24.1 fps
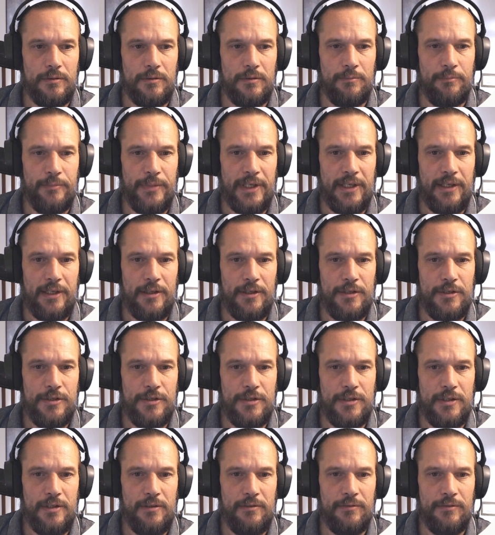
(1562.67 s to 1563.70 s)
package
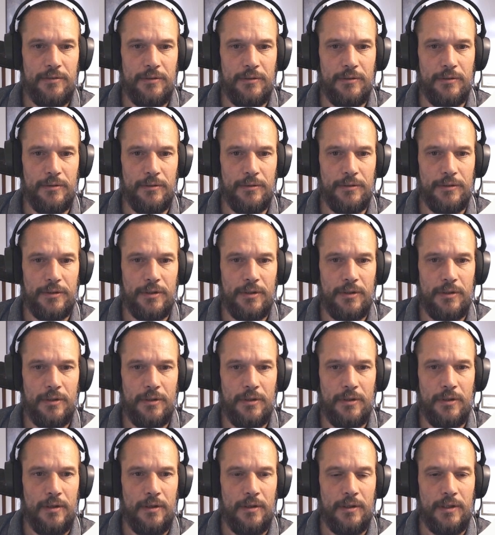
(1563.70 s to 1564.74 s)
default.
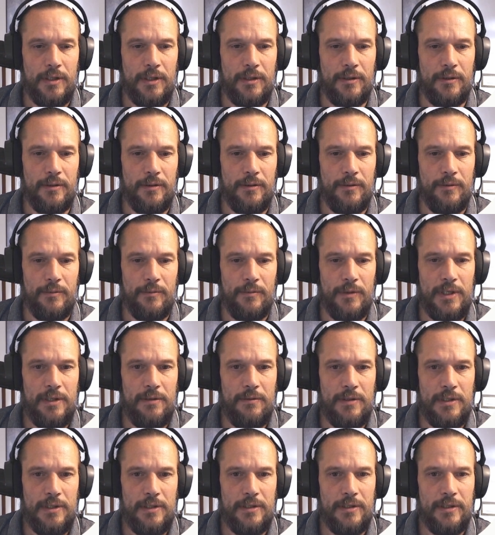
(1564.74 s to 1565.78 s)
Yeah,
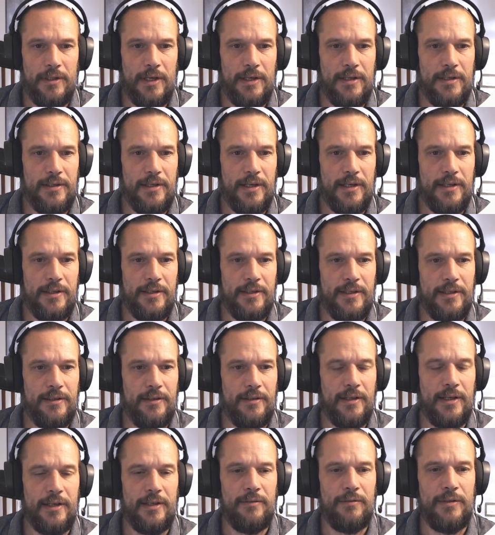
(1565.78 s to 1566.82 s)
wait, I didn't.
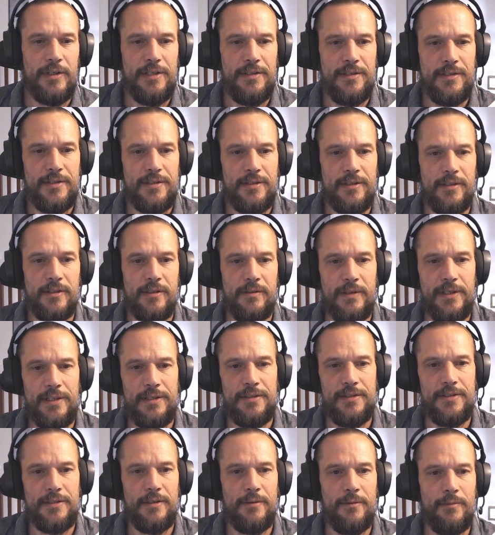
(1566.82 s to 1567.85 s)
I created
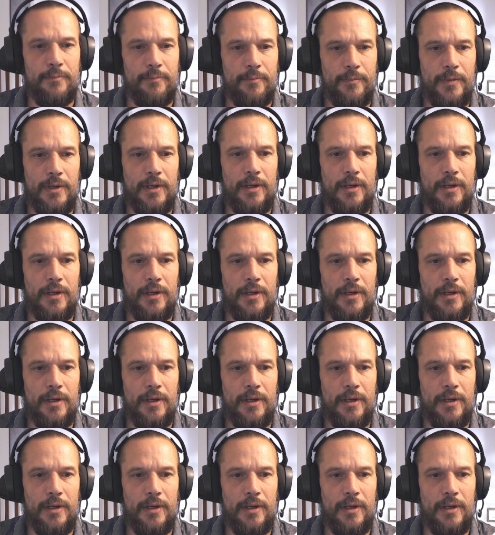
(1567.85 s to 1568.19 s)
some